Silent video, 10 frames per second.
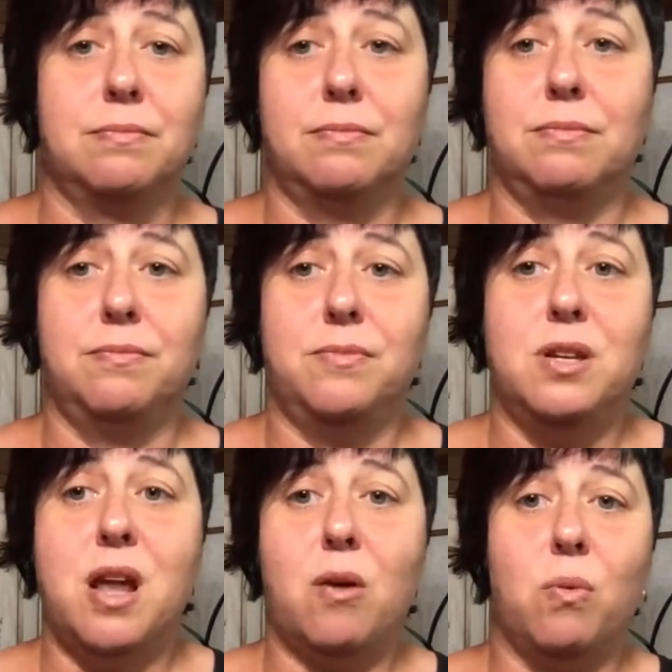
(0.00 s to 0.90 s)

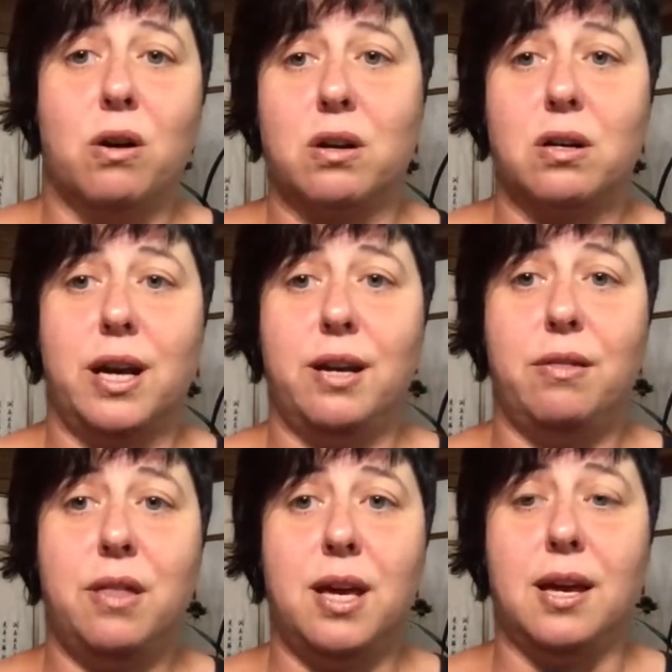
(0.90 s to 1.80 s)
network kind of
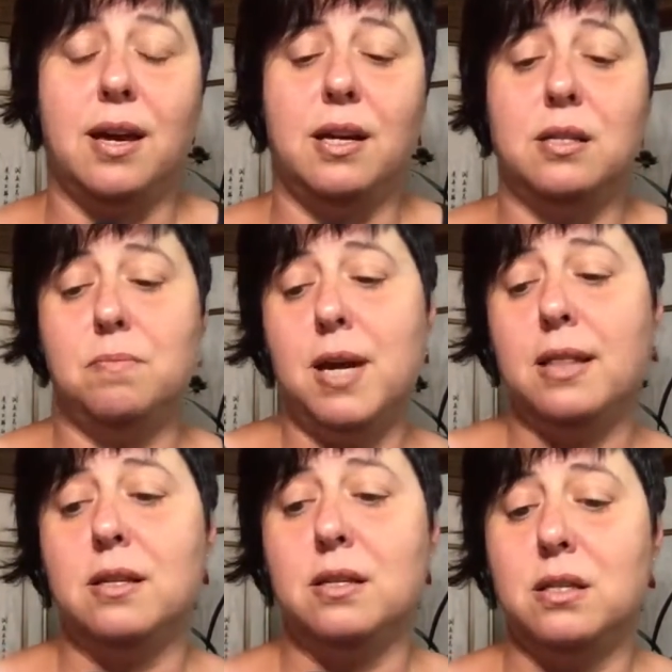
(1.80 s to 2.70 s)
thing. And he's made the
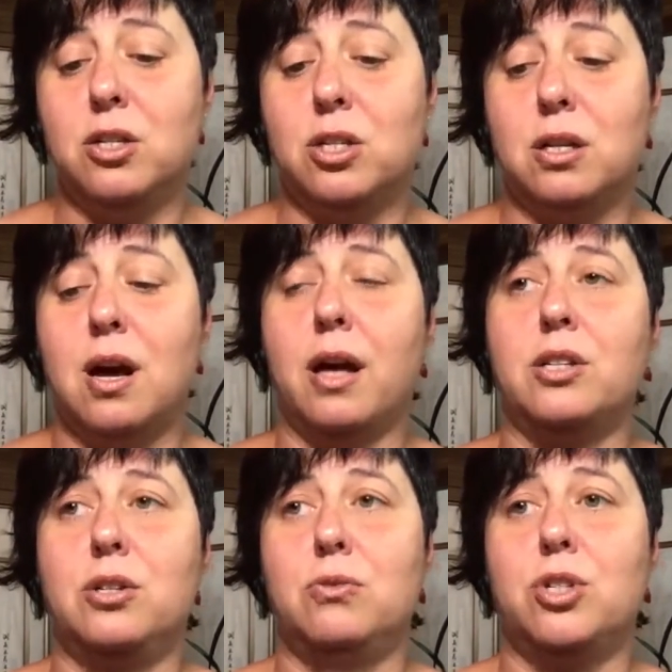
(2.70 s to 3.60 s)
decision not
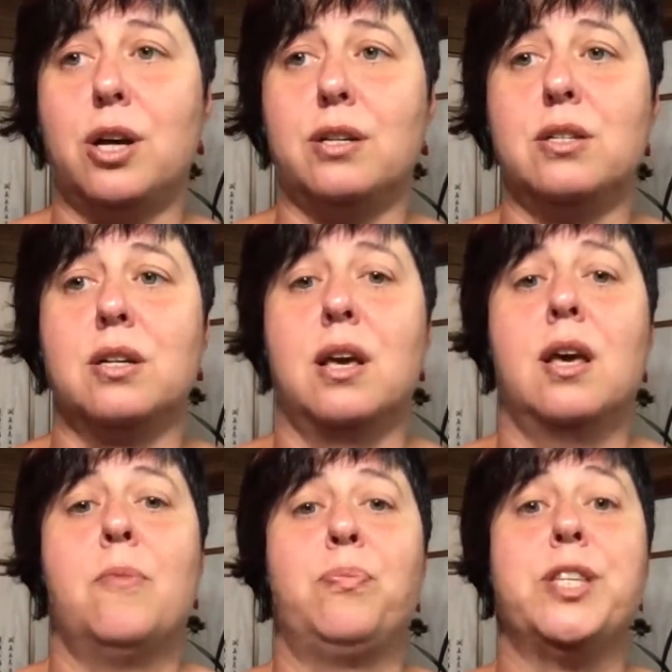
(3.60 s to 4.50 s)
to just
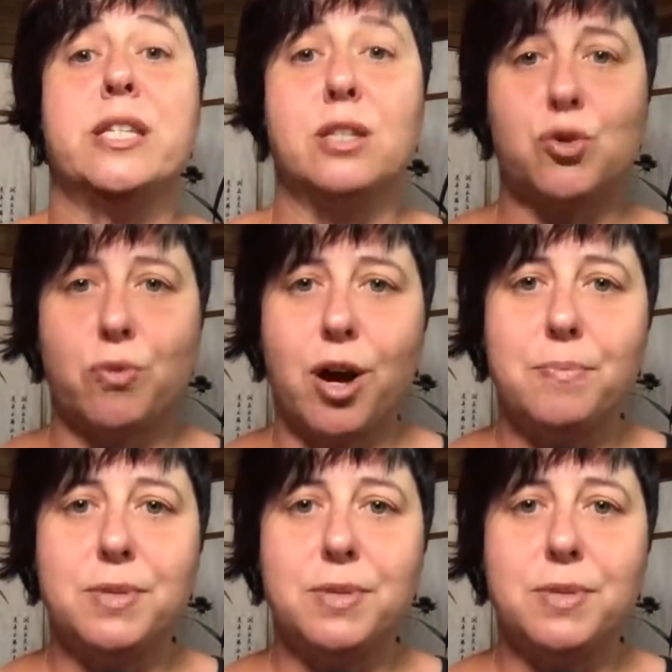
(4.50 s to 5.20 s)
disrupt